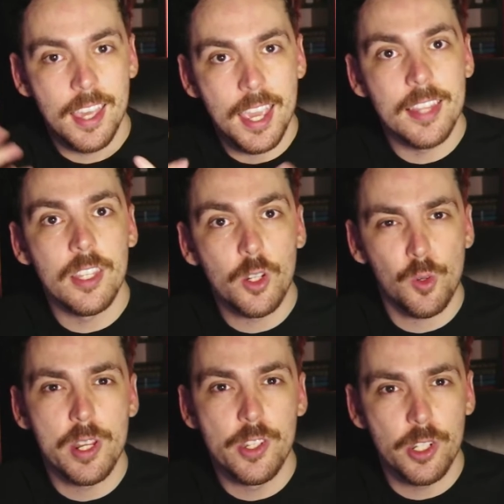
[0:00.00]
and the
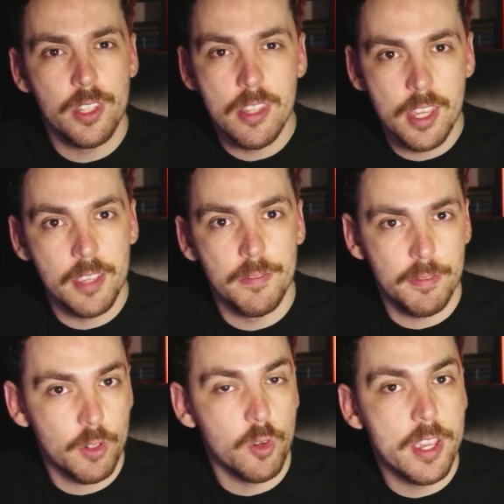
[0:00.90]
creature that they've
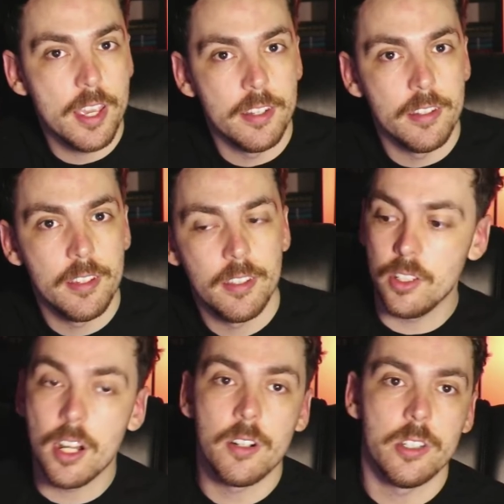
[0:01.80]
created.
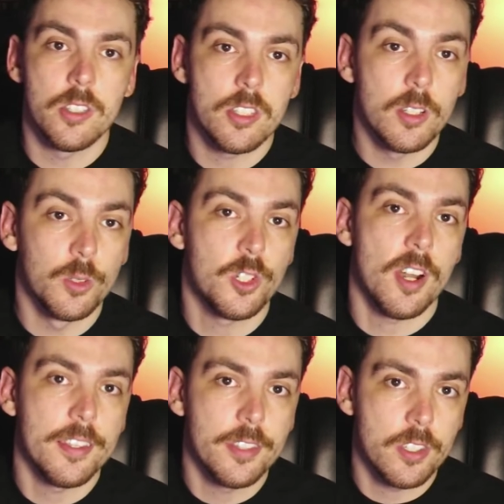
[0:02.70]
Yaren still
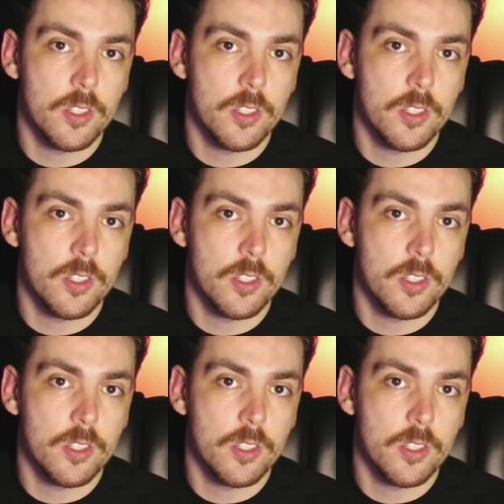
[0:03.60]
trying to